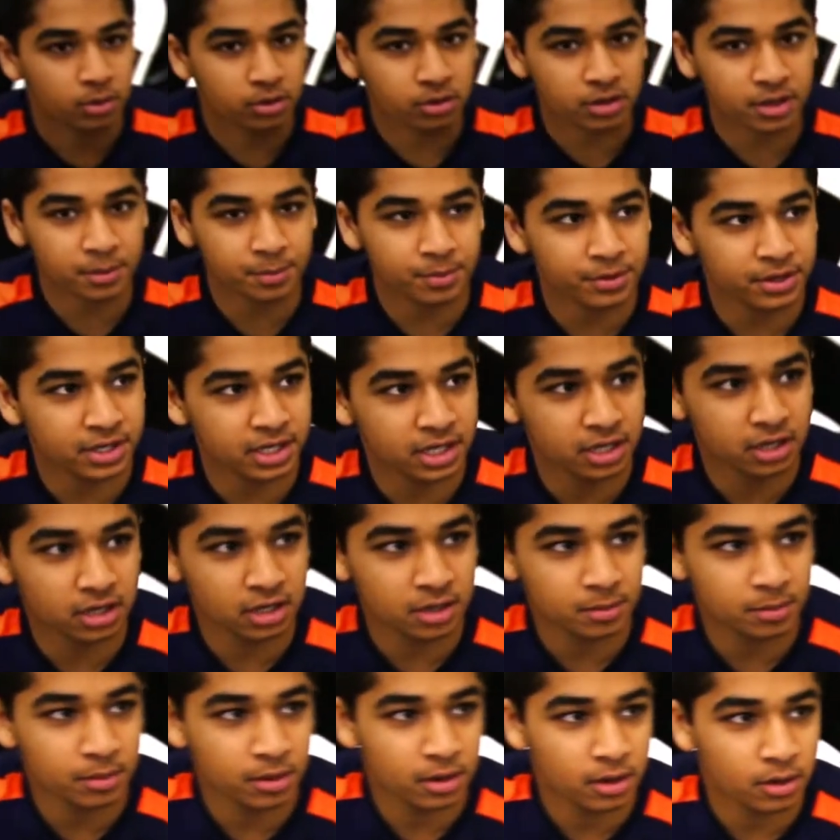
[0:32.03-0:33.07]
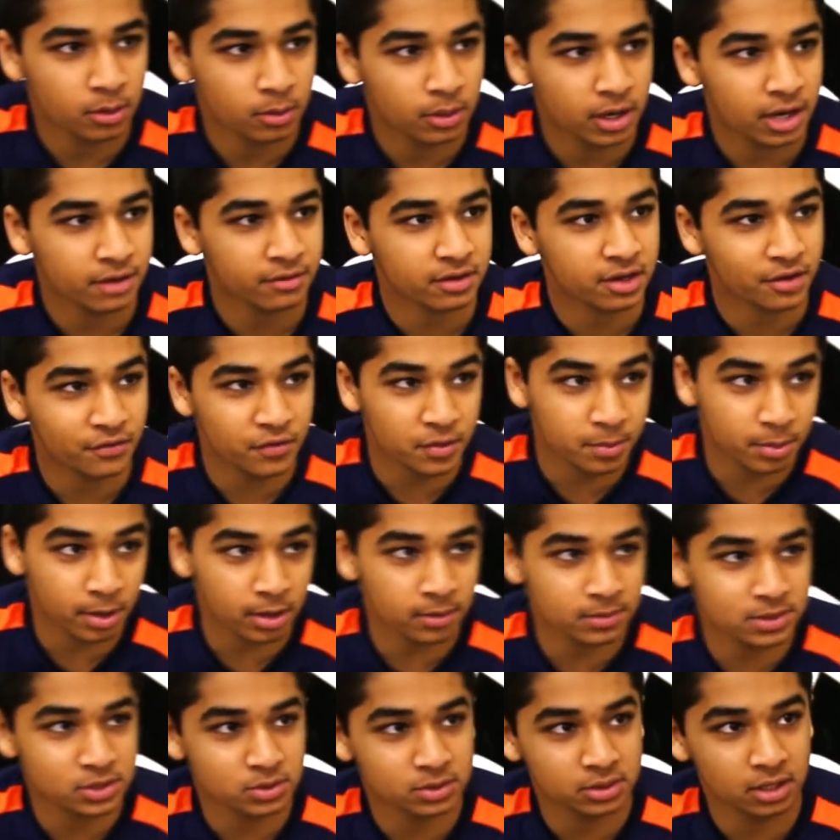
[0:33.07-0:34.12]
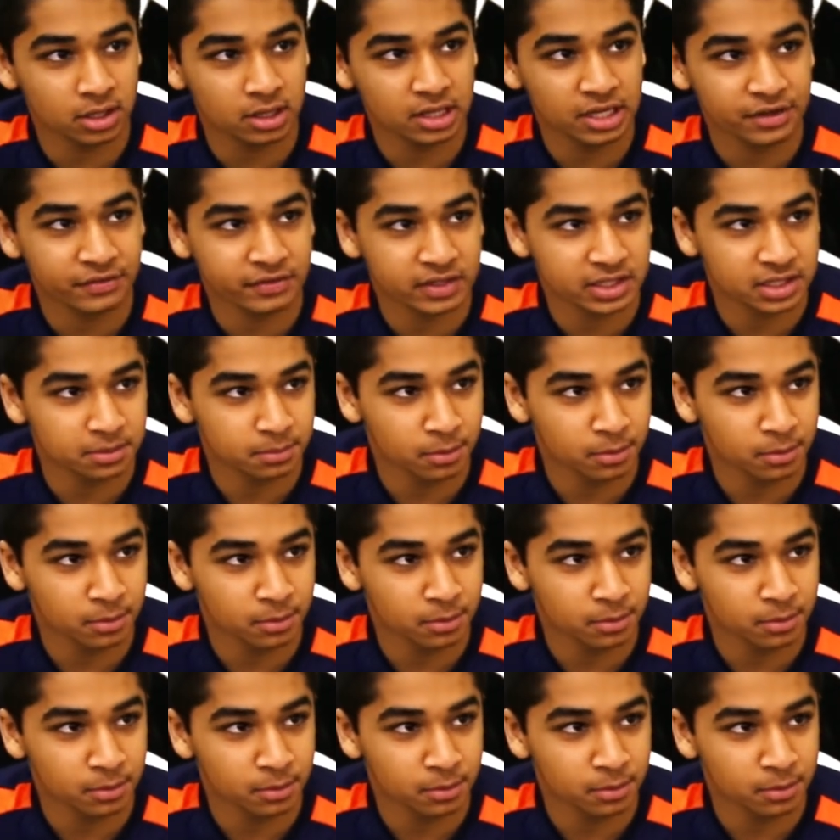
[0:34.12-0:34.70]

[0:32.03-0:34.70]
We're doing pretty good, but we're having a few problems with that lift.